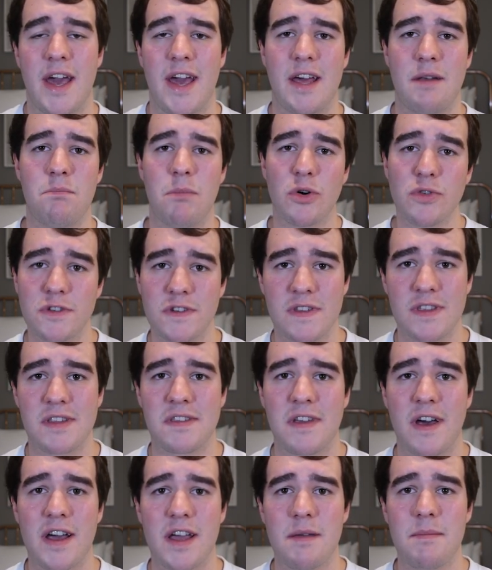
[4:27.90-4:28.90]
And most of the
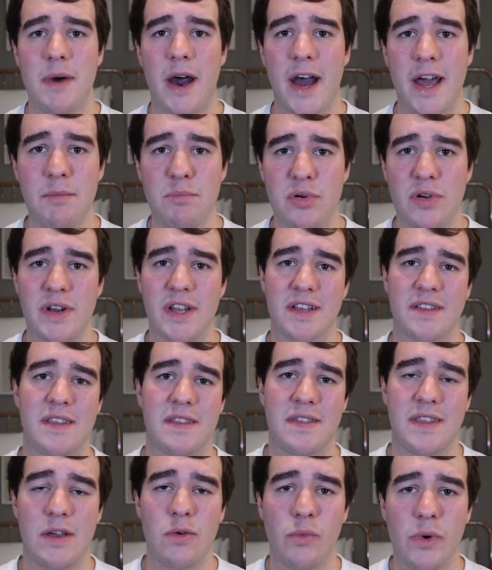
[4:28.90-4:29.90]
time I predict
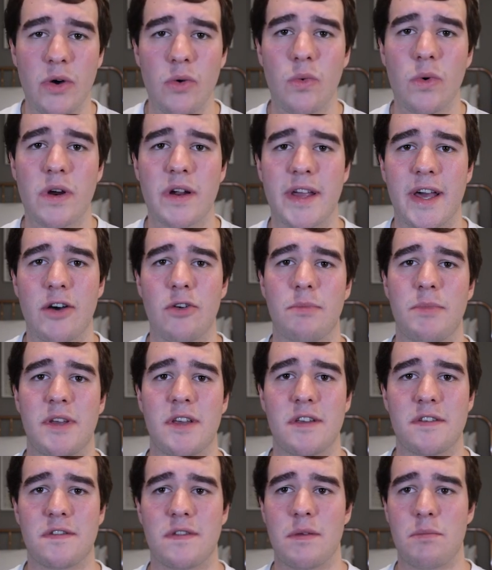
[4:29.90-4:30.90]
that they will work out,
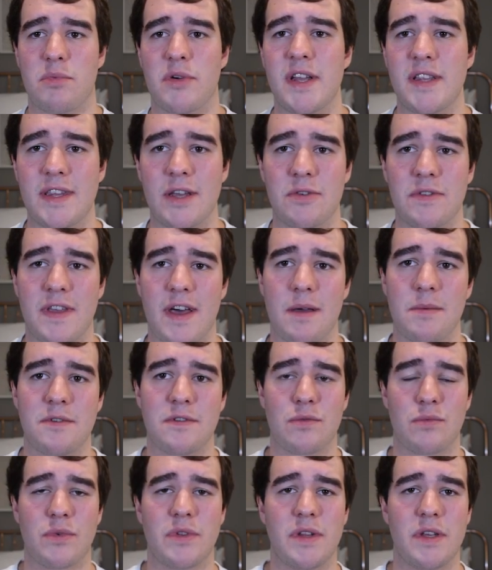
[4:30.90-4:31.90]
because the breakdown tab
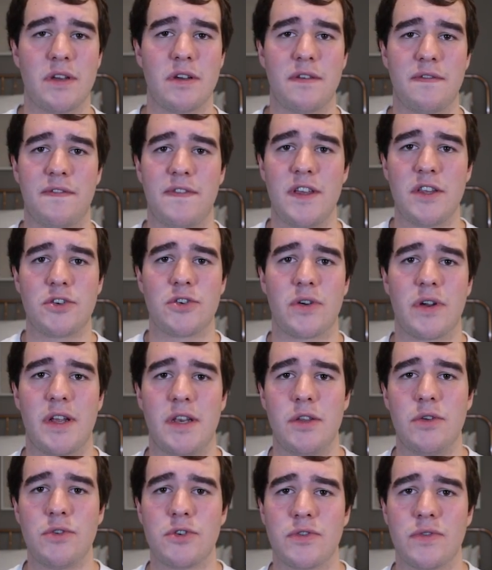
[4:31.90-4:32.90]
is a really good feature
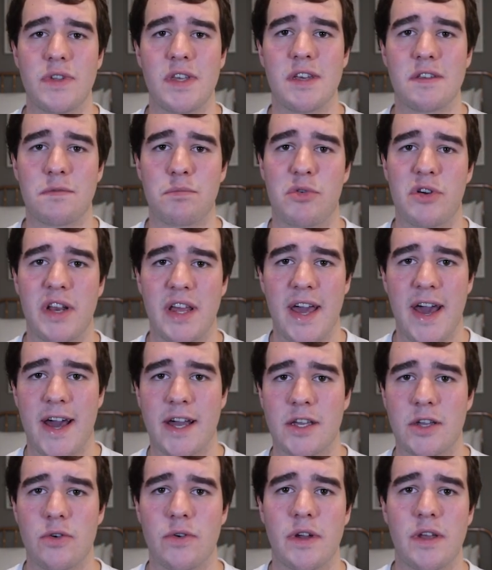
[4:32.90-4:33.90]
and usually it's pretty
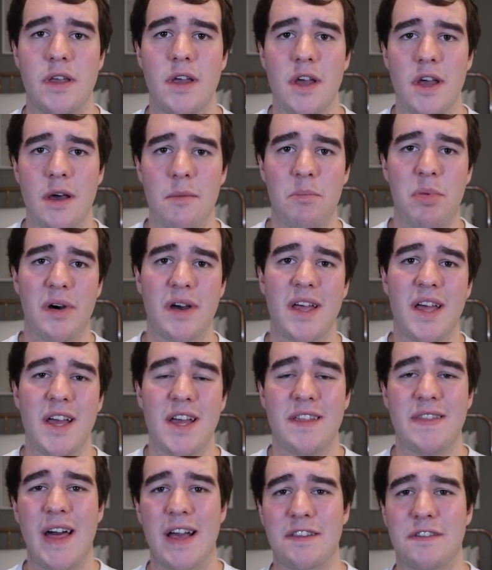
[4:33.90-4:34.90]
accurate. But
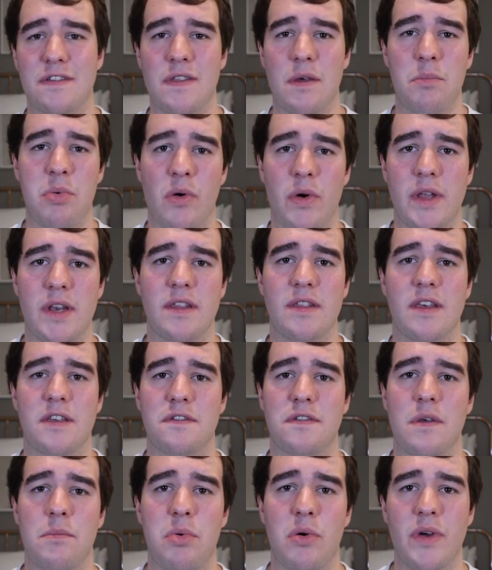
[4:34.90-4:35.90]
that's the point of
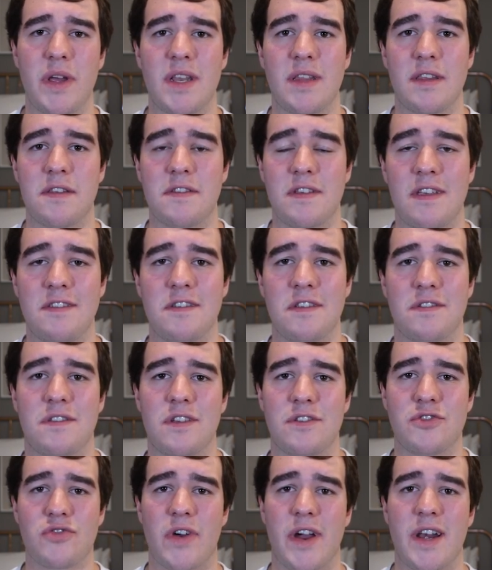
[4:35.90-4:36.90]
this. The point of this isn't
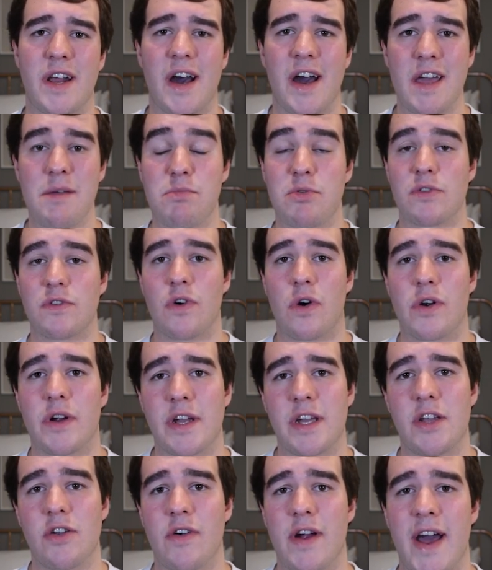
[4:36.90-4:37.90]
to try to hyper
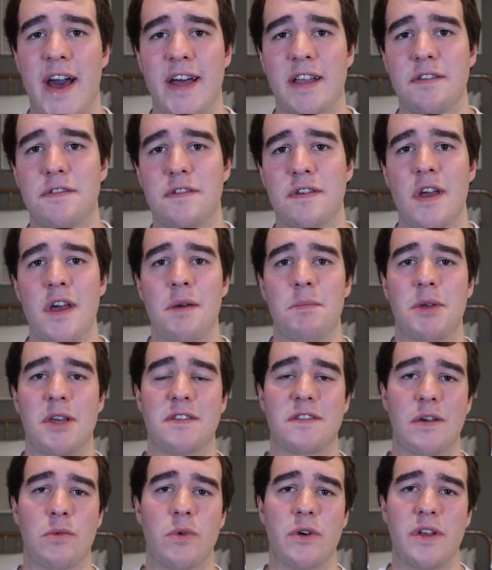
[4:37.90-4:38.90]
target your ads,
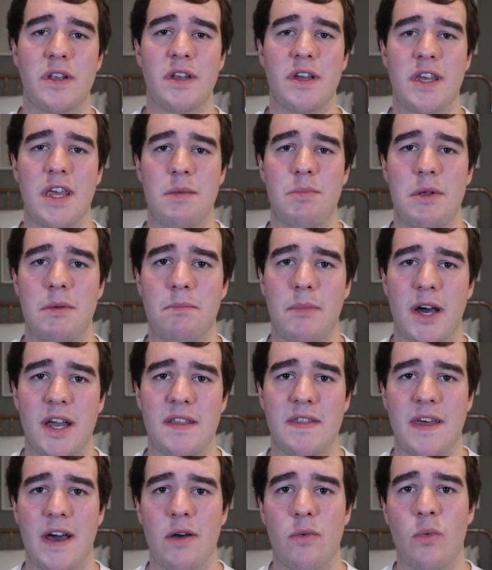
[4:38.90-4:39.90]
because I want you to keep in
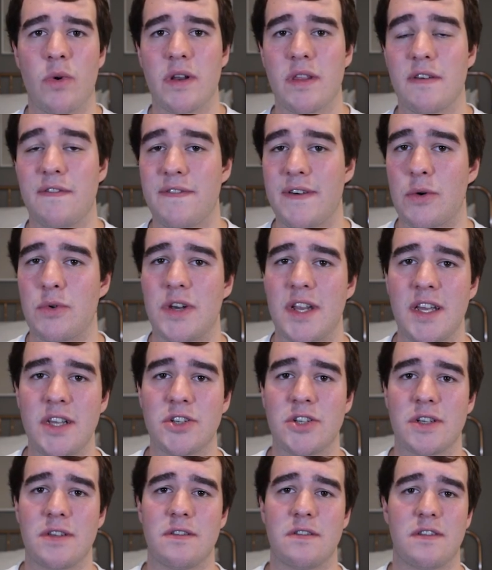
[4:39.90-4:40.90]
mind that one of the
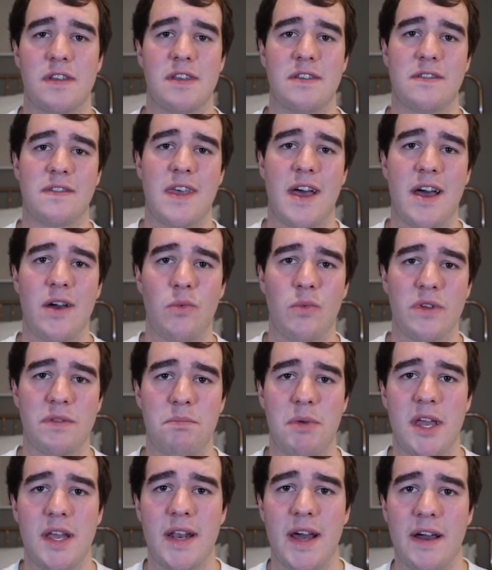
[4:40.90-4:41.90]
foundations is that with
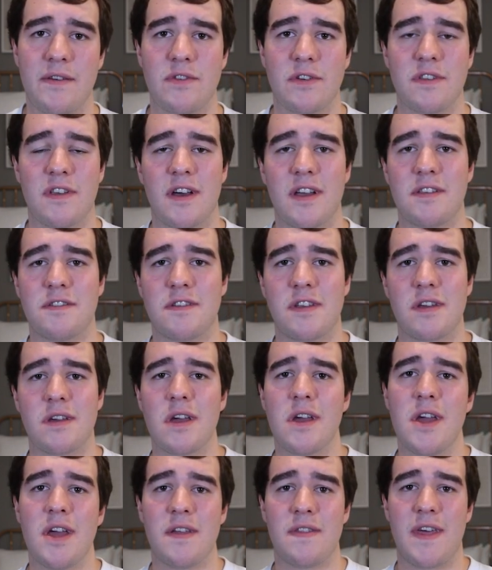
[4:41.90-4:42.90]
paid advertising
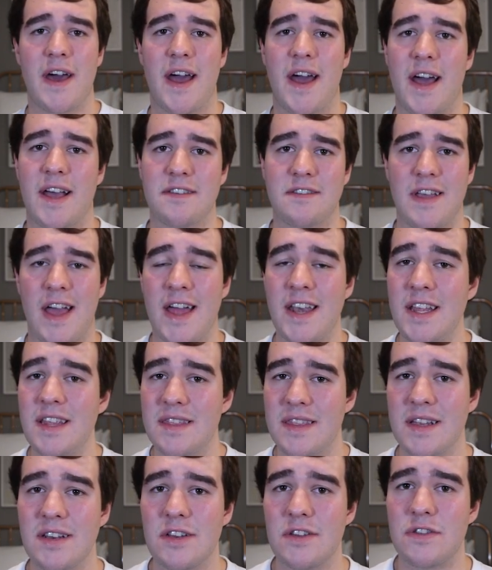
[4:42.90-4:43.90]
that has
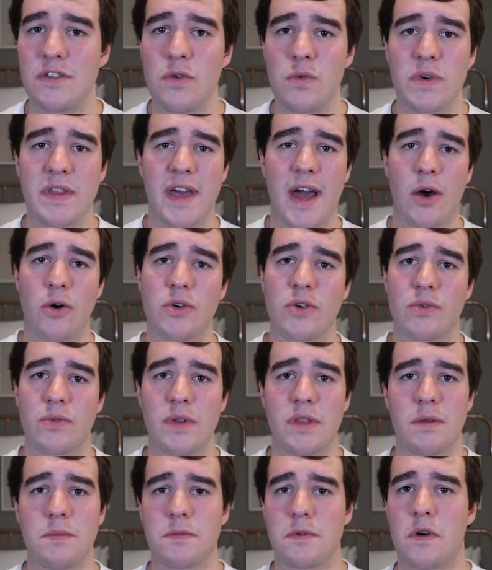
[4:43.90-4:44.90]
anything to do with
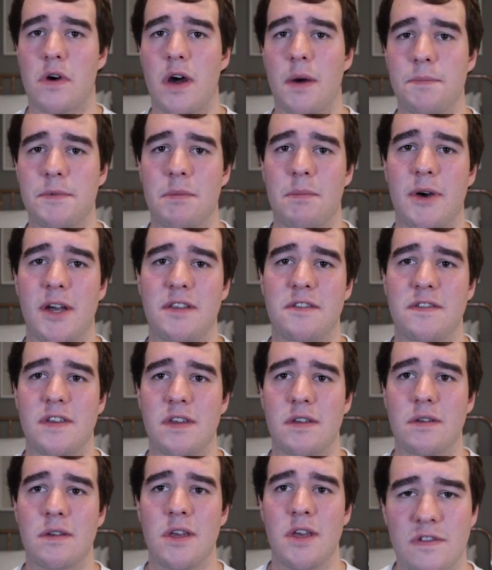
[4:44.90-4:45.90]
algorithms or
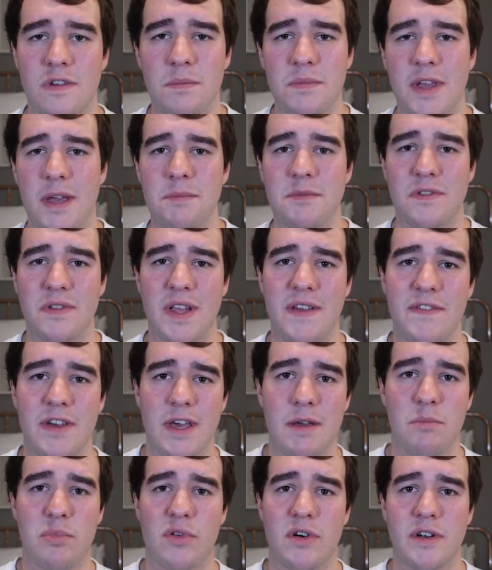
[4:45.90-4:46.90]
optimizing, sometimes leaving
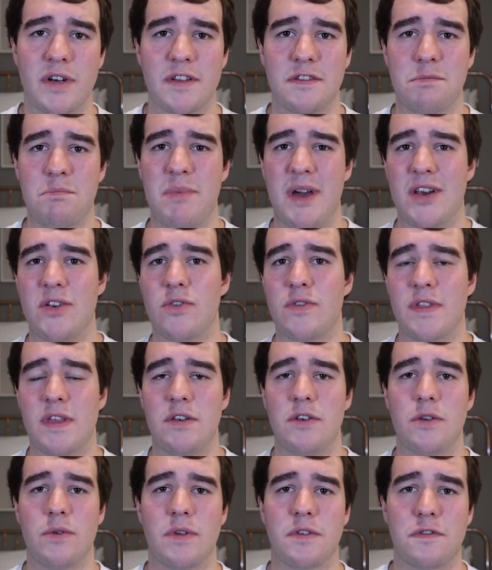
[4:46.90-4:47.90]
it broad is better
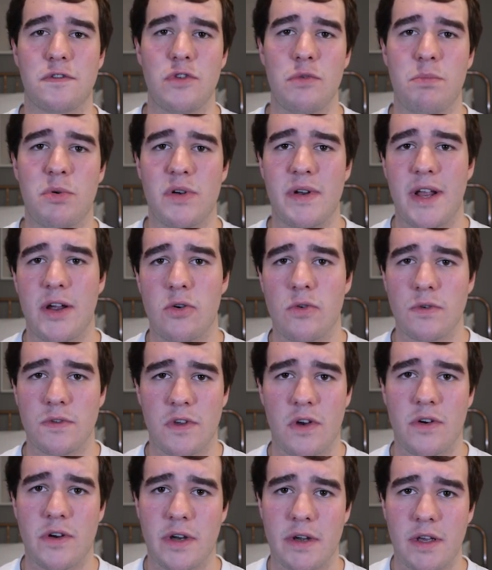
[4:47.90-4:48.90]
than doing super narrow
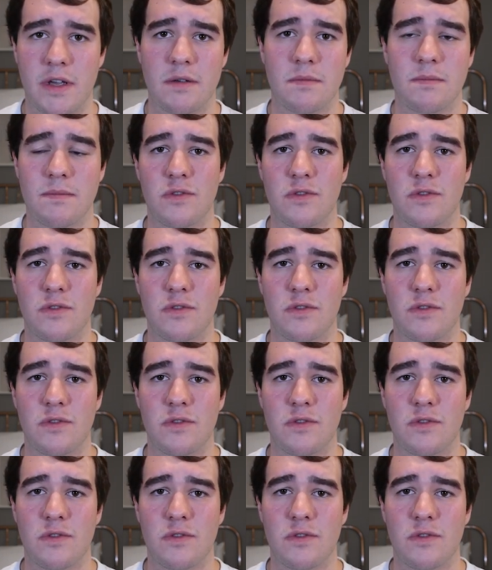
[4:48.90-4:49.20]
targeting.